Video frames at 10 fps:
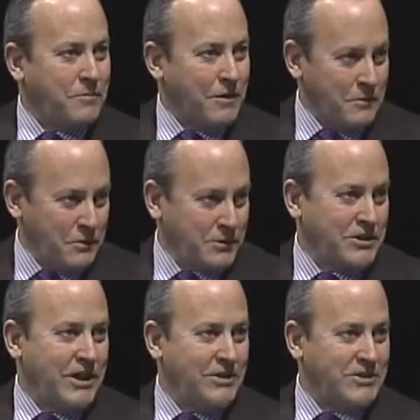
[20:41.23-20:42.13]
Remember, we're
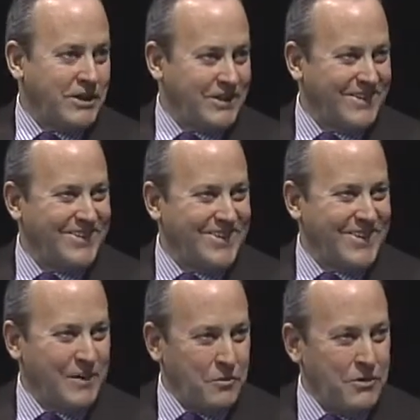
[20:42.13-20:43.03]
changing,
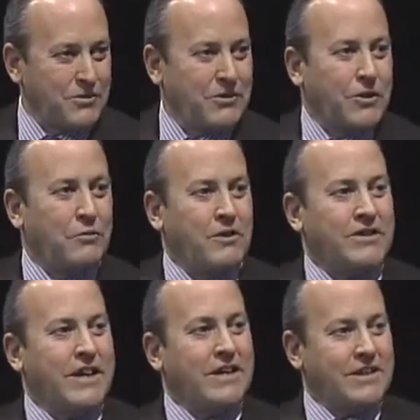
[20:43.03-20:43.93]
we're
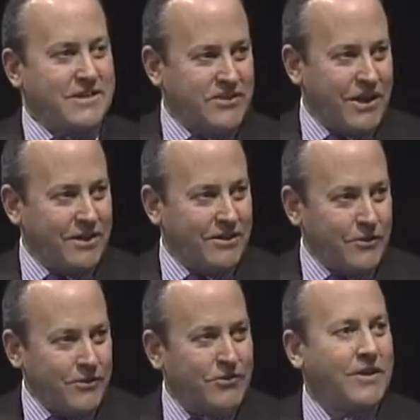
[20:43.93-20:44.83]
taking the
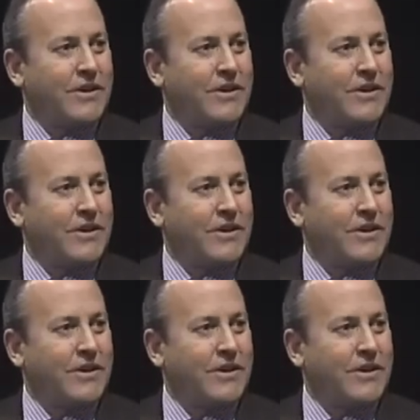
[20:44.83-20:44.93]
standards,